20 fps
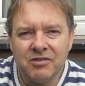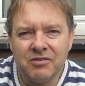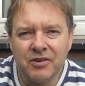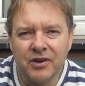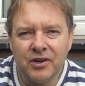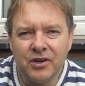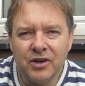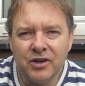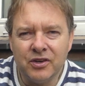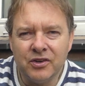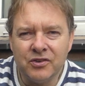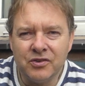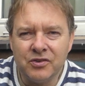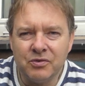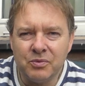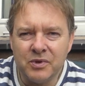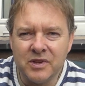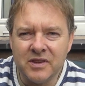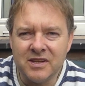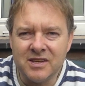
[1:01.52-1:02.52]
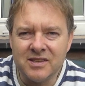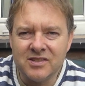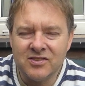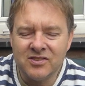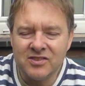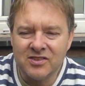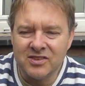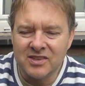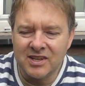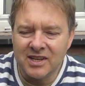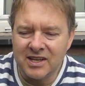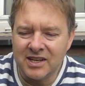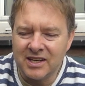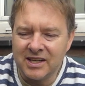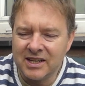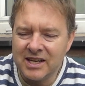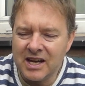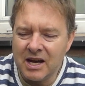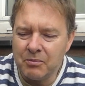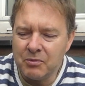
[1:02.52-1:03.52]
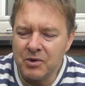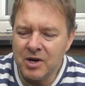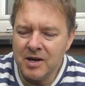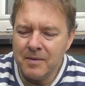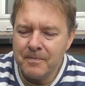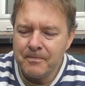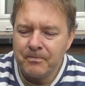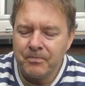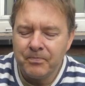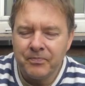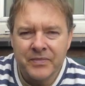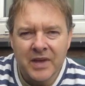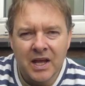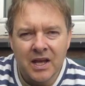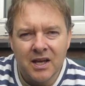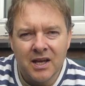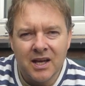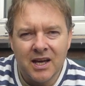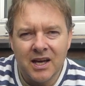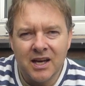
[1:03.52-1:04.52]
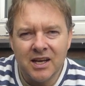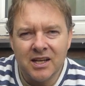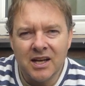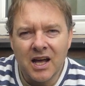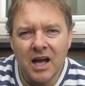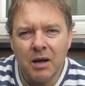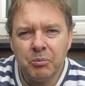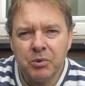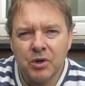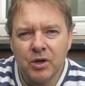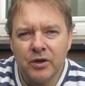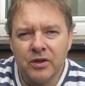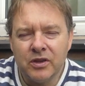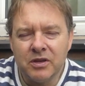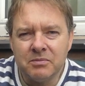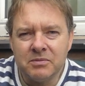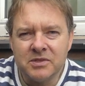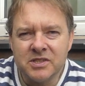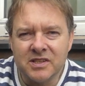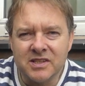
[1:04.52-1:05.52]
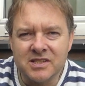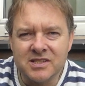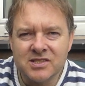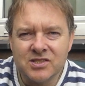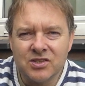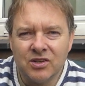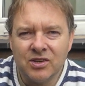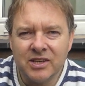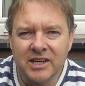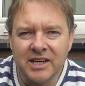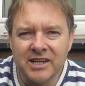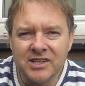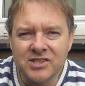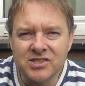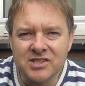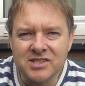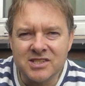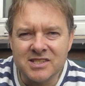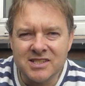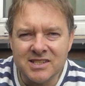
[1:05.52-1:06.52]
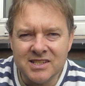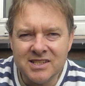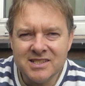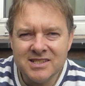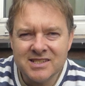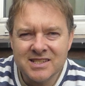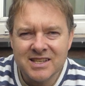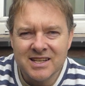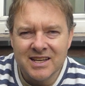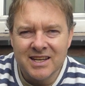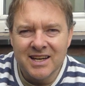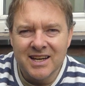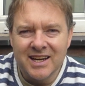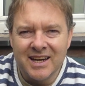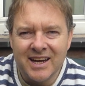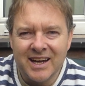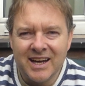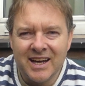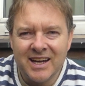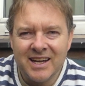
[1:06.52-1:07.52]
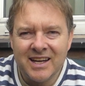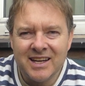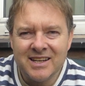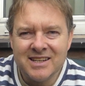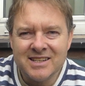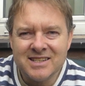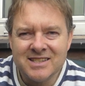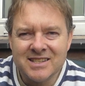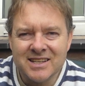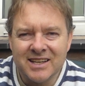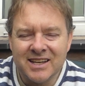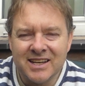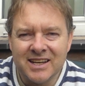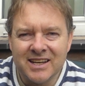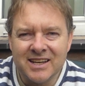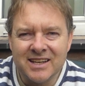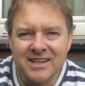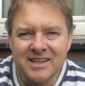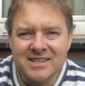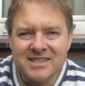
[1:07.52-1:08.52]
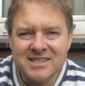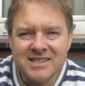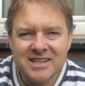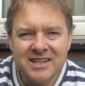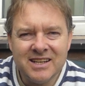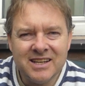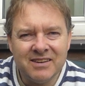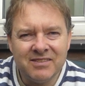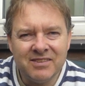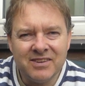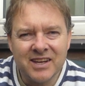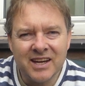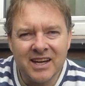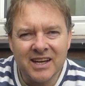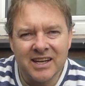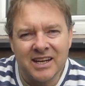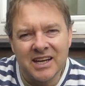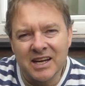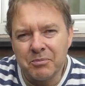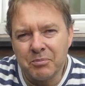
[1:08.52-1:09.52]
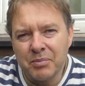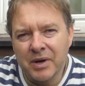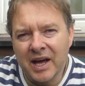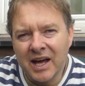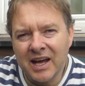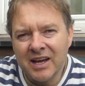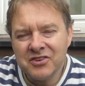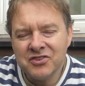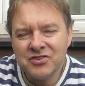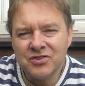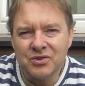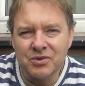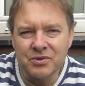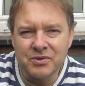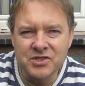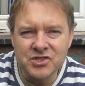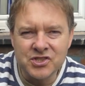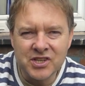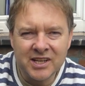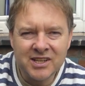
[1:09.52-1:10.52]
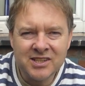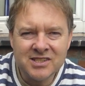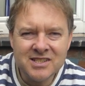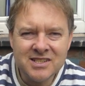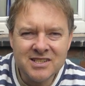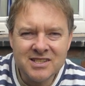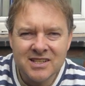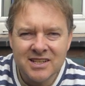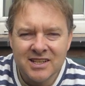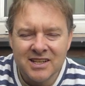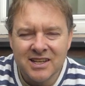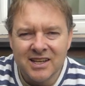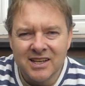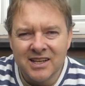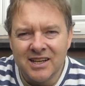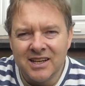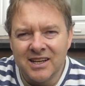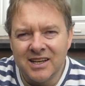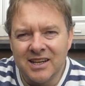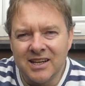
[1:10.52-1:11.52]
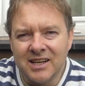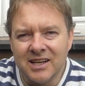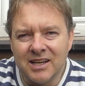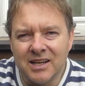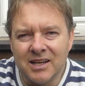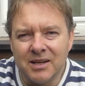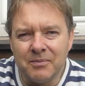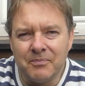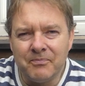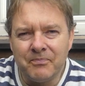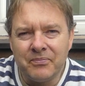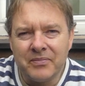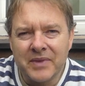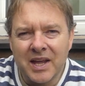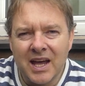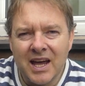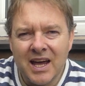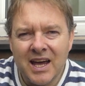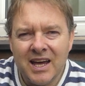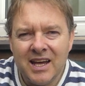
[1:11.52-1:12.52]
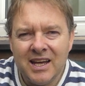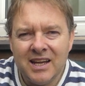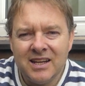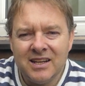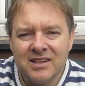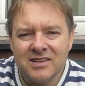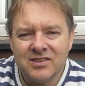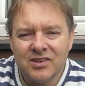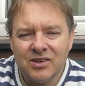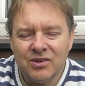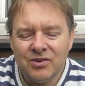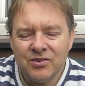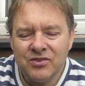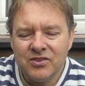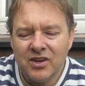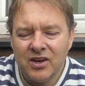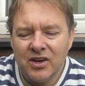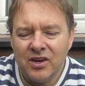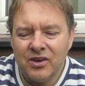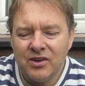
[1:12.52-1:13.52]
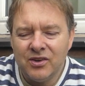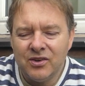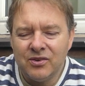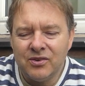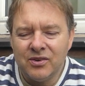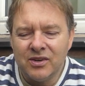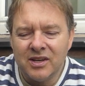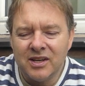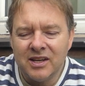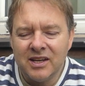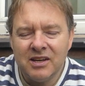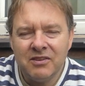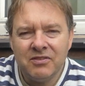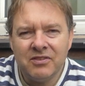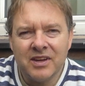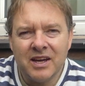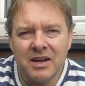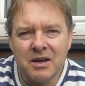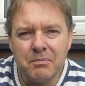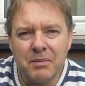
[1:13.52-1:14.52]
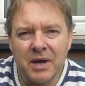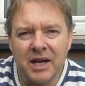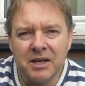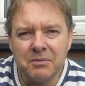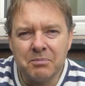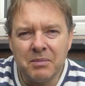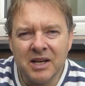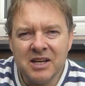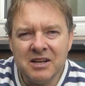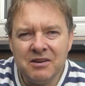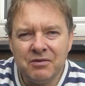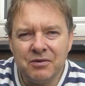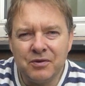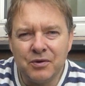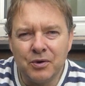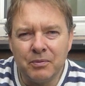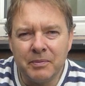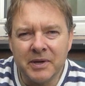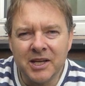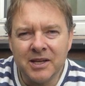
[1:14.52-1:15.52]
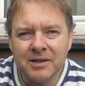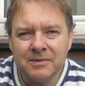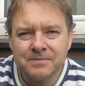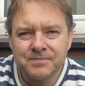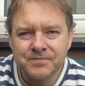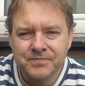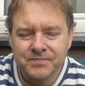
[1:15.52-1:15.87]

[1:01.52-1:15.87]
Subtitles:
photos with this camera and upload them to the stock agencies and see if they get passed or rejected, and also if they make money for me.